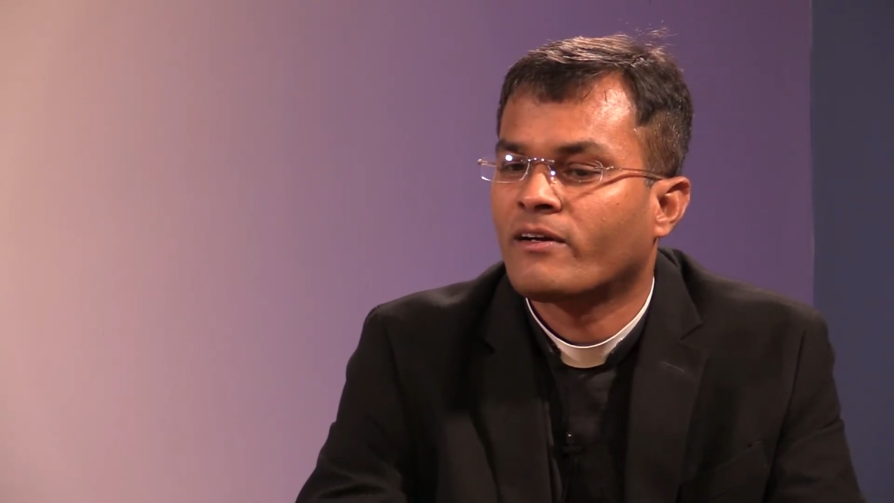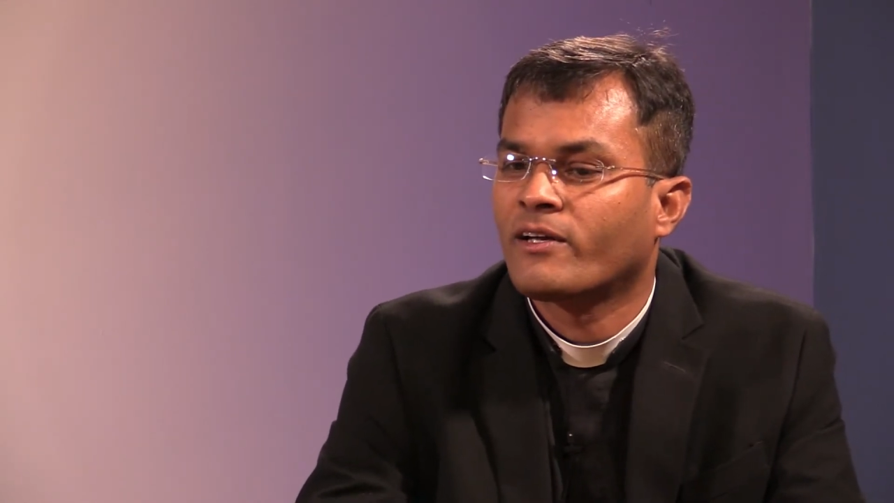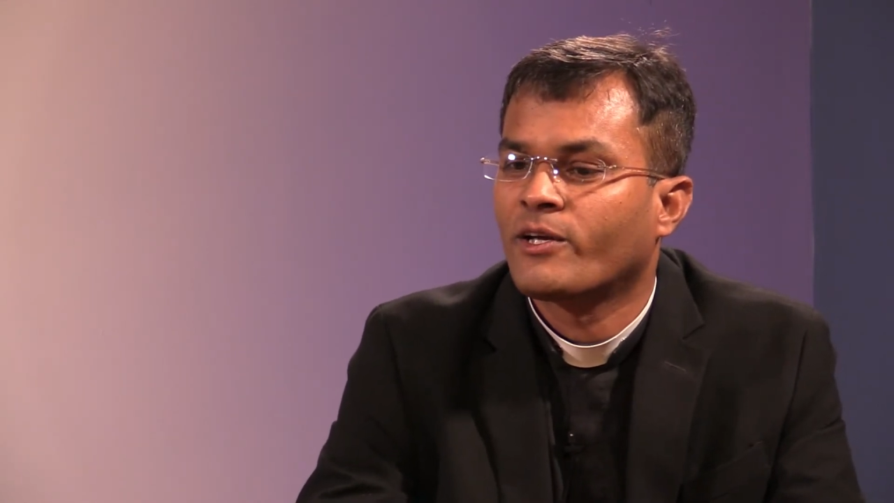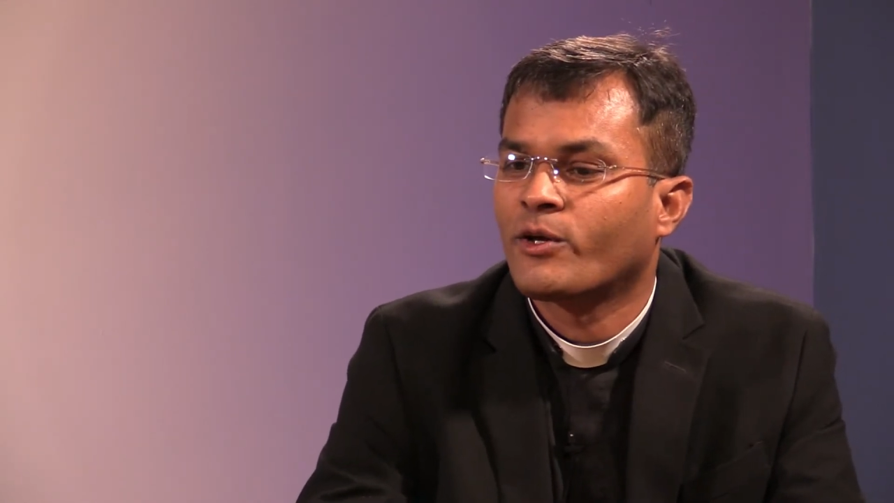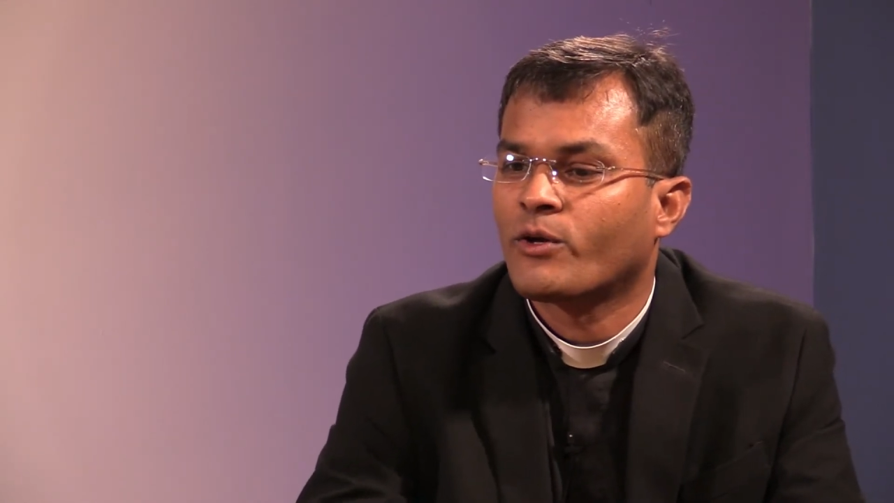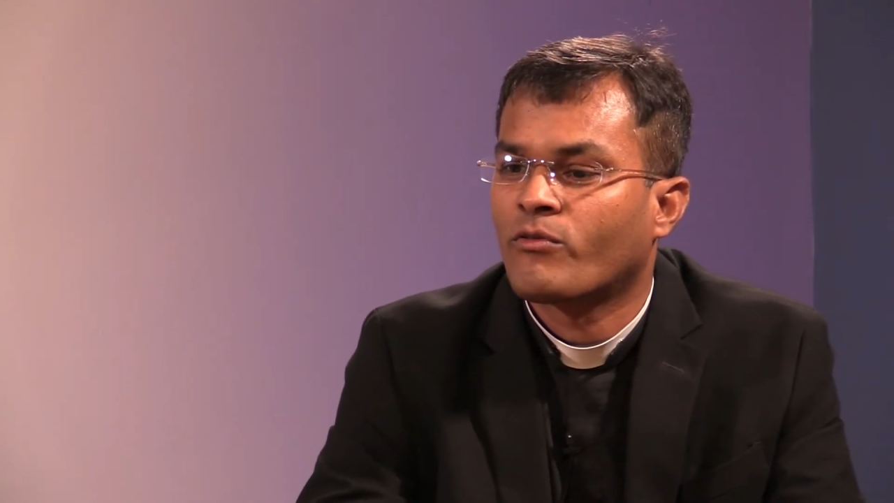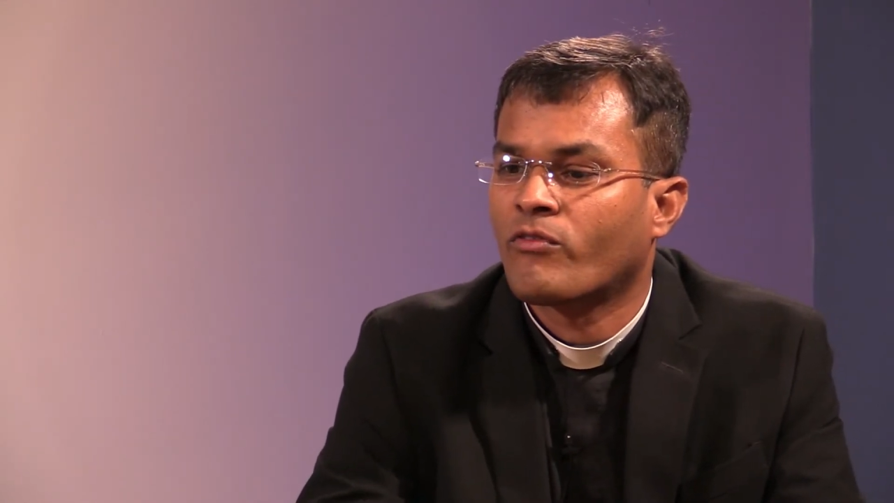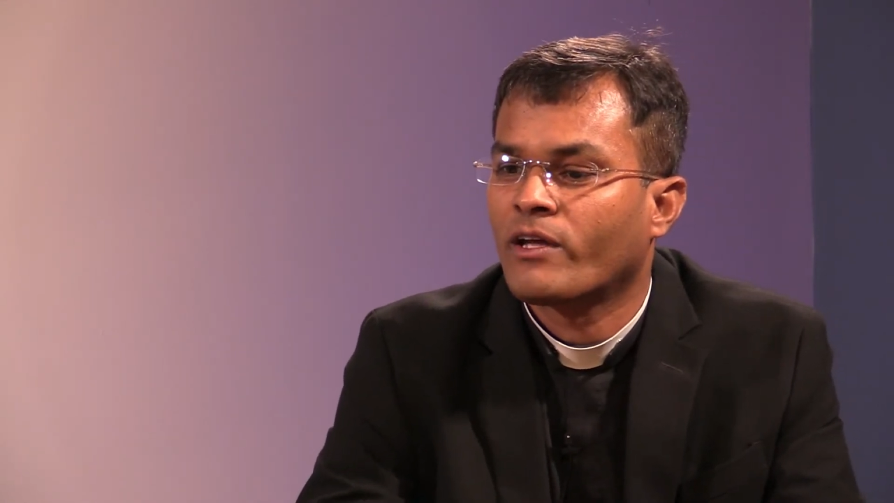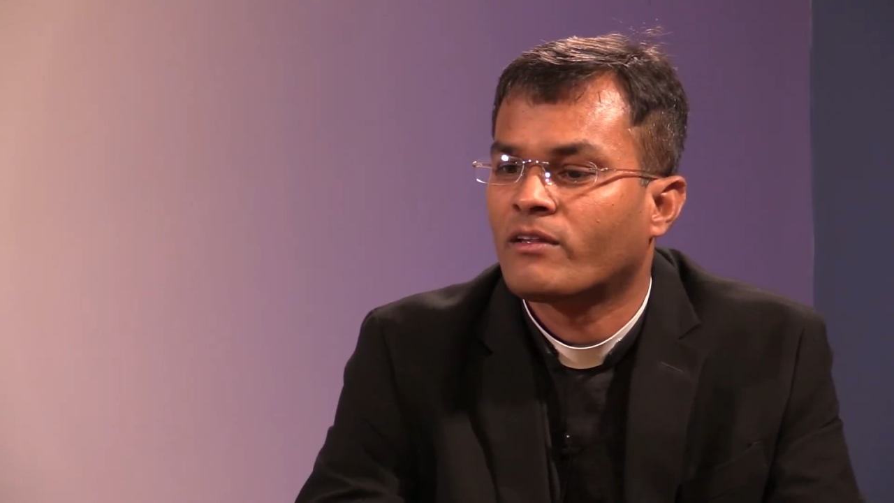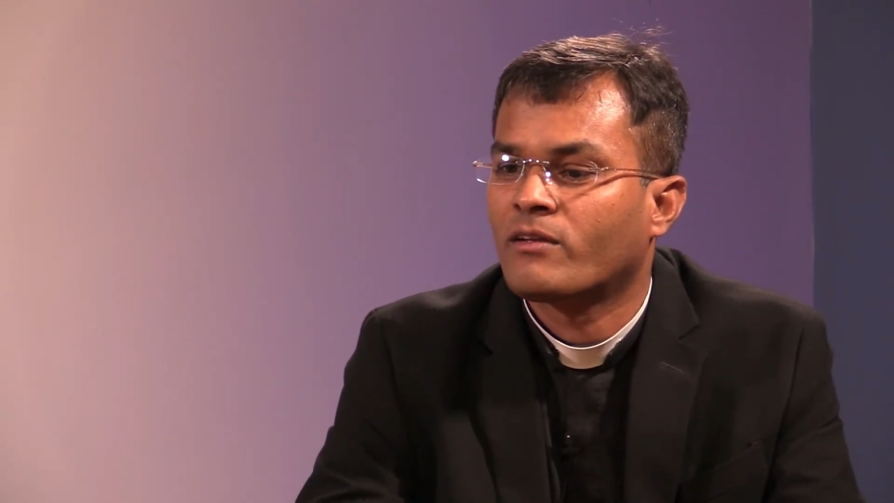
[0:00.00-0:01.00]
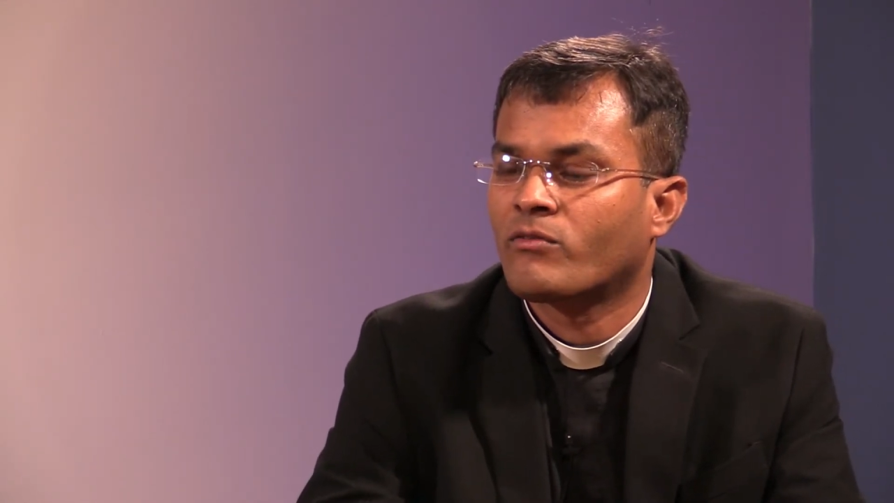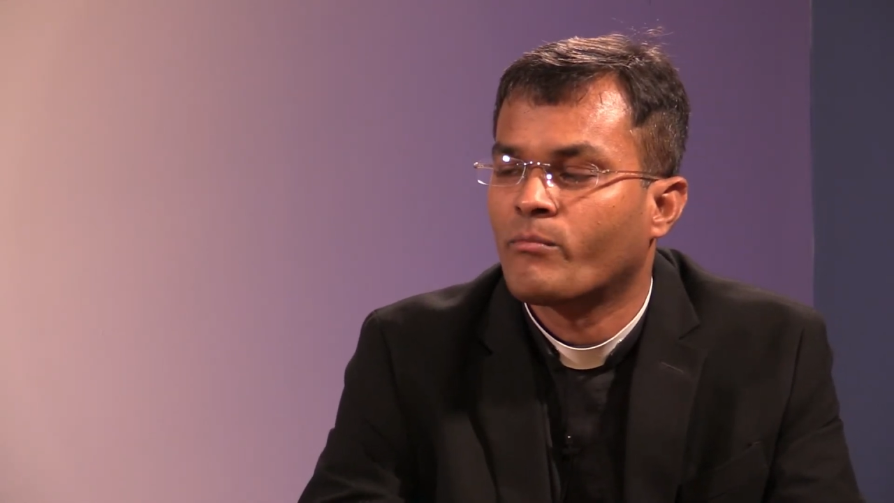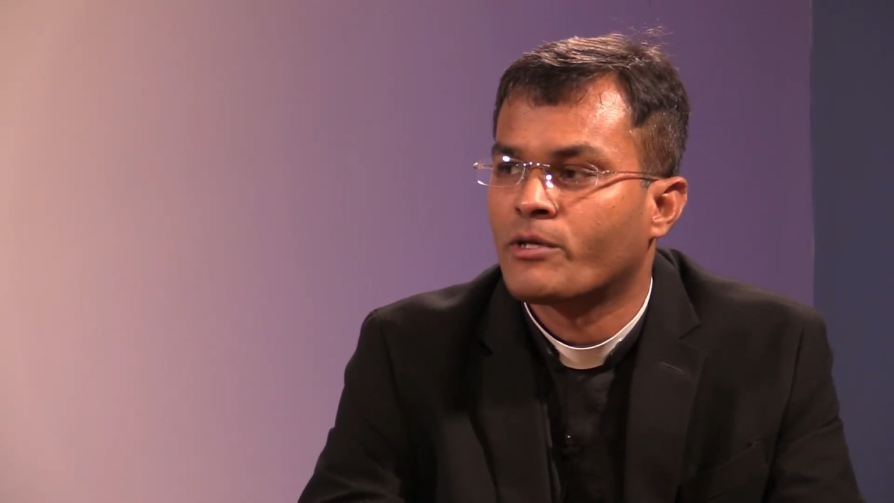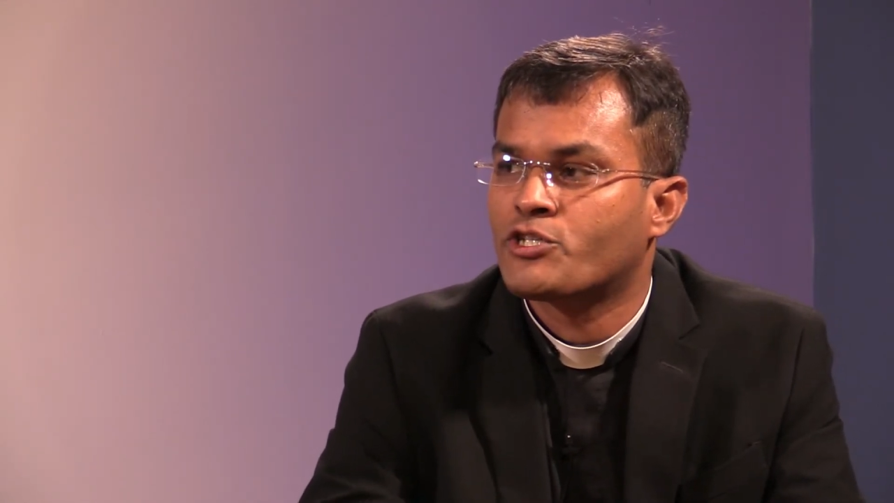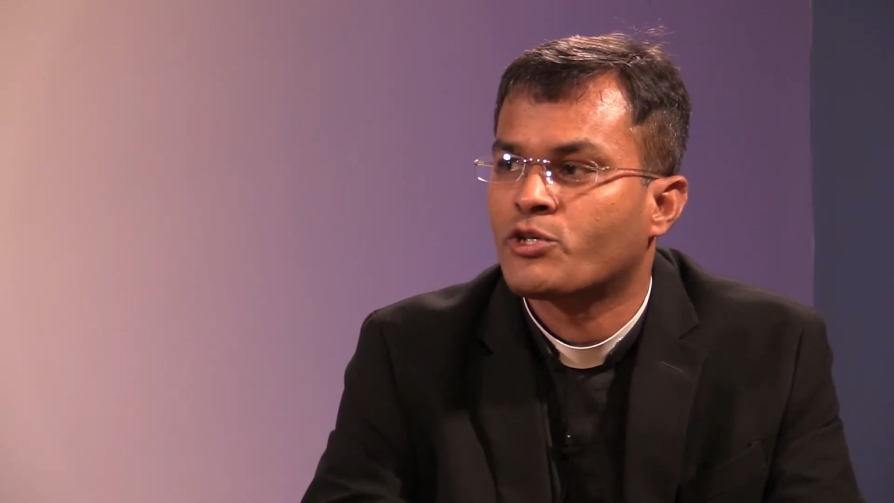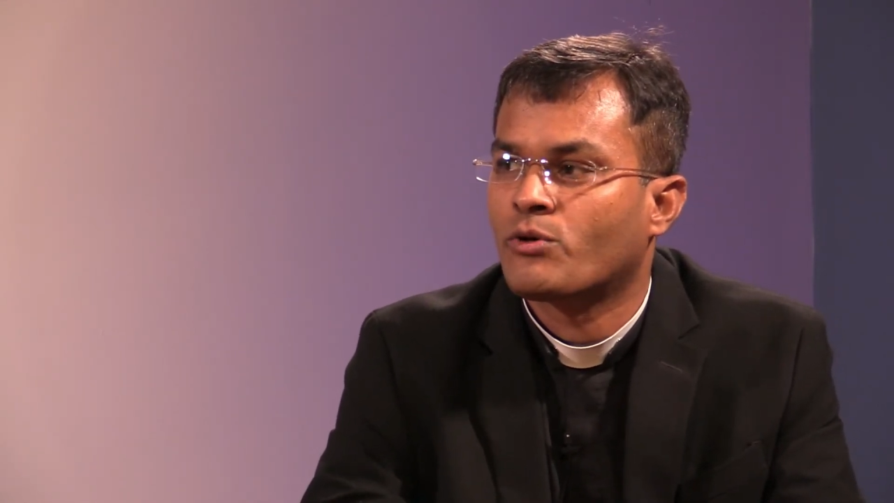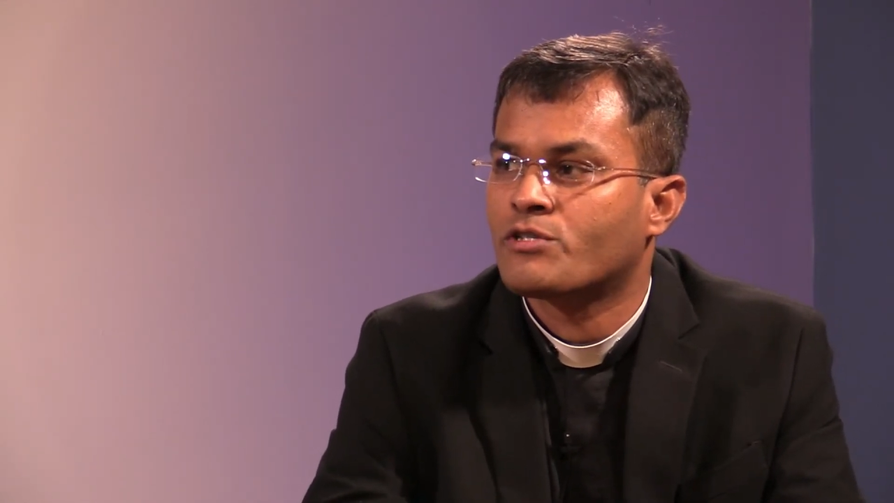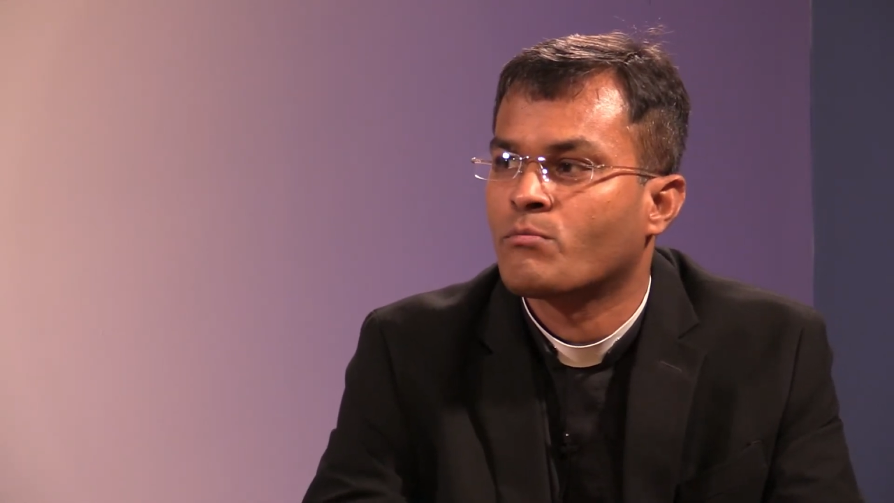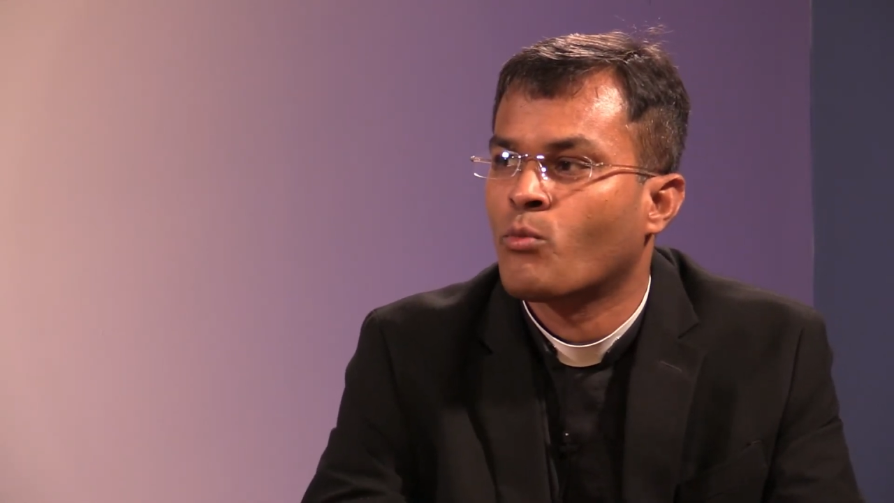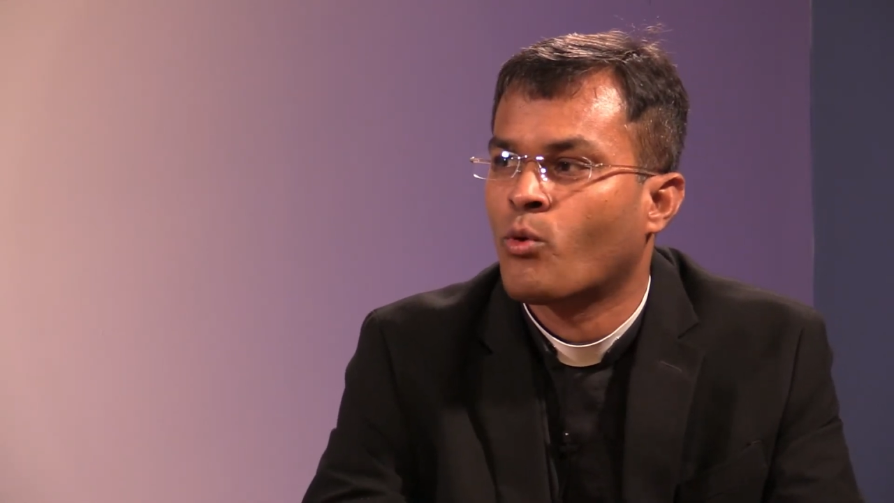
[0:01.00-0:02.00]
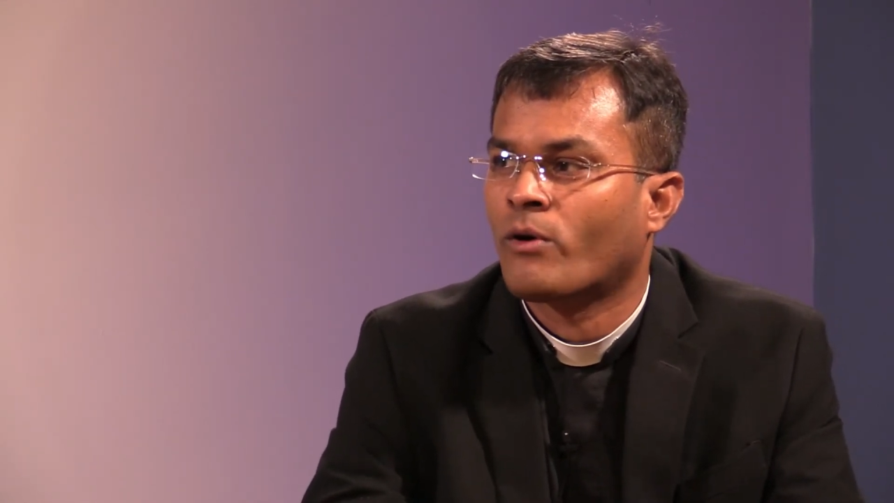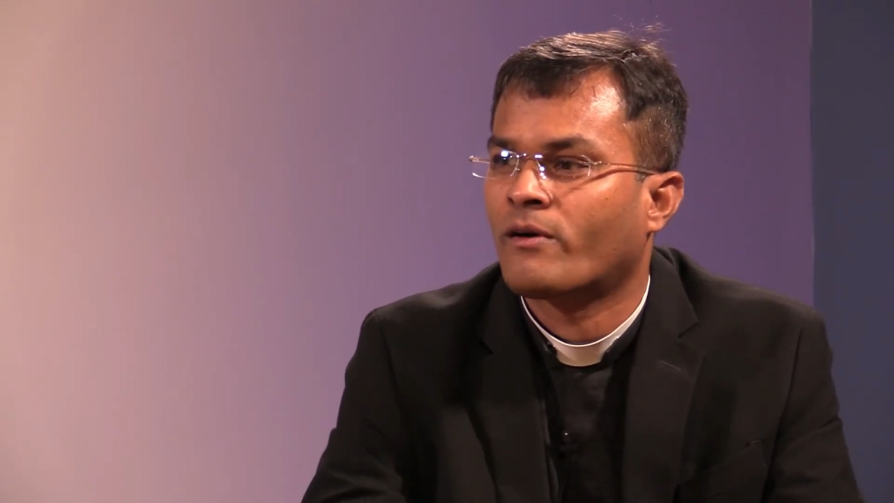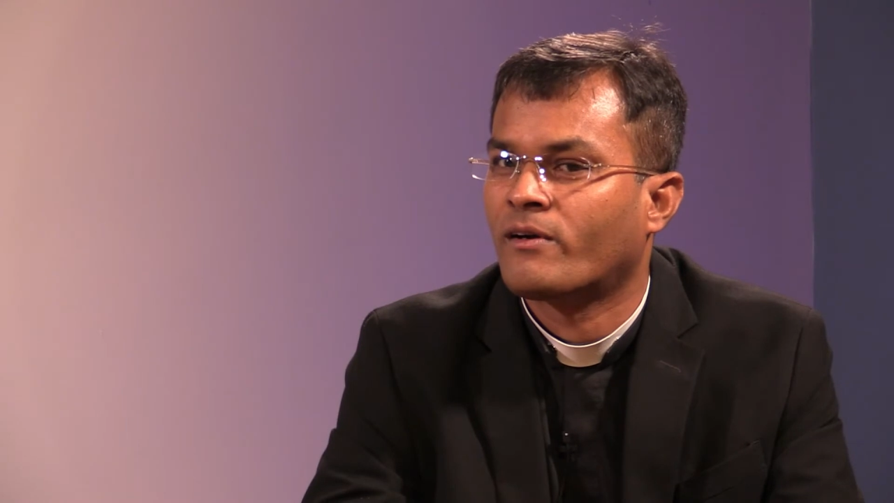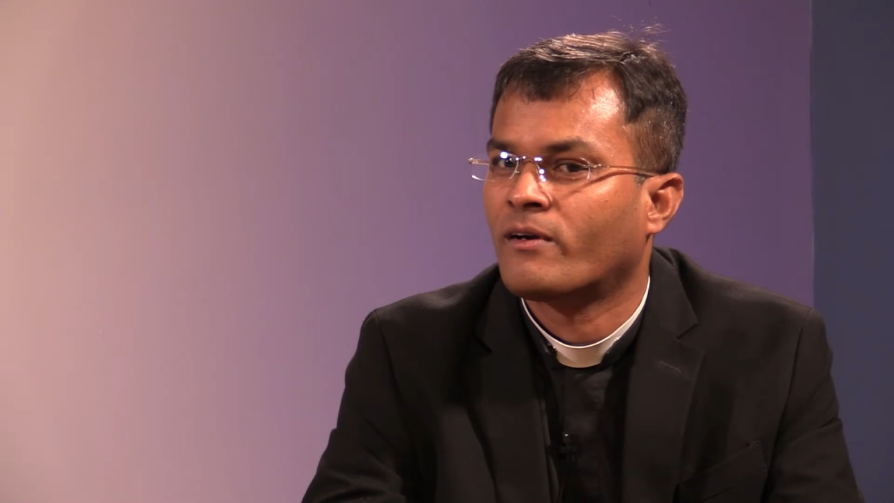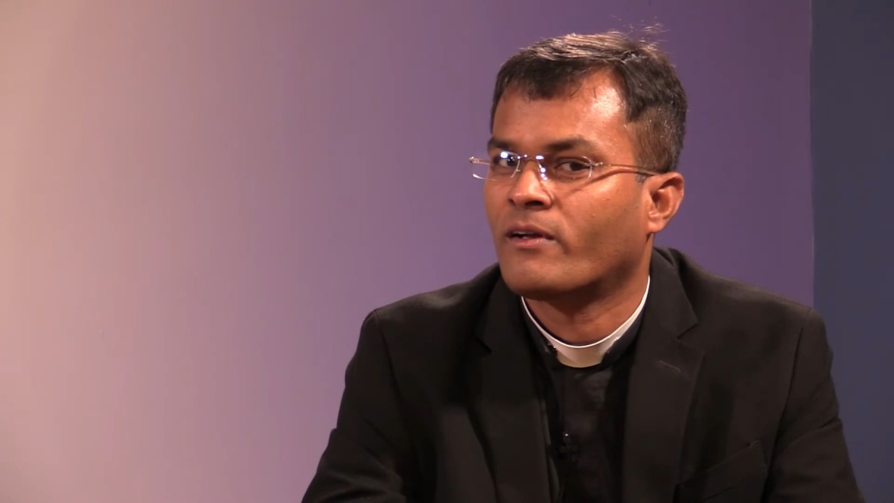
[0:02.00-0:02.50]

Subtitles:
your faith matures more.